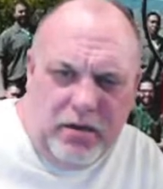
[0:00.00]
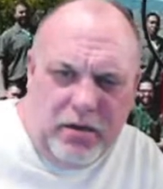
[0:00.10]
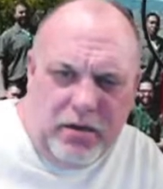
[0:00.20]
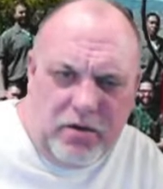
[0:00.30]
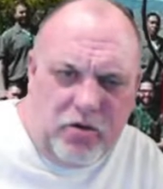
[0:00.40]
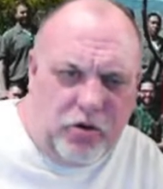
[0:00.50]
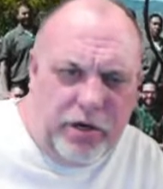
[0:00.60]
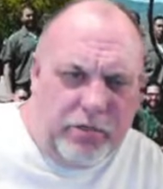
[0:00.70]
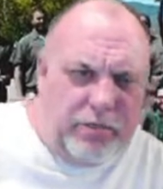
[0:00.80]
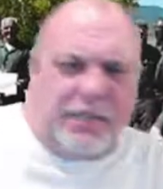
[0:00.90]
According
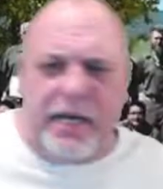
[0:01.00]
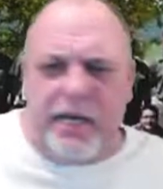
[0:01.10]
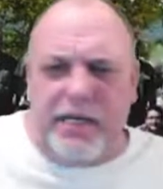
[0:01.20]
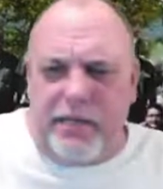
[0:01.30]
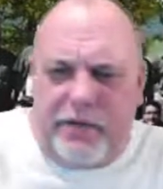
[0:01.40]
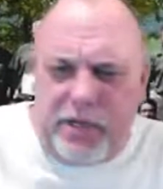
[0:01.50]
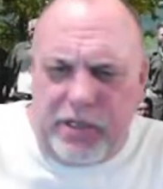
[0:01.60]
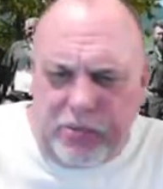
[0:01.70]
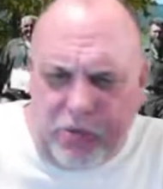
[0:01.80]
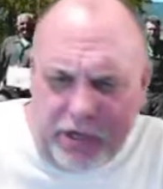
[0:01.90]
to my settings, everything's
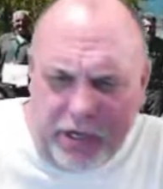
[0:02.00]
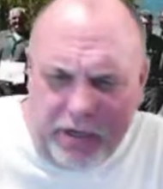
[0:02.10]
working.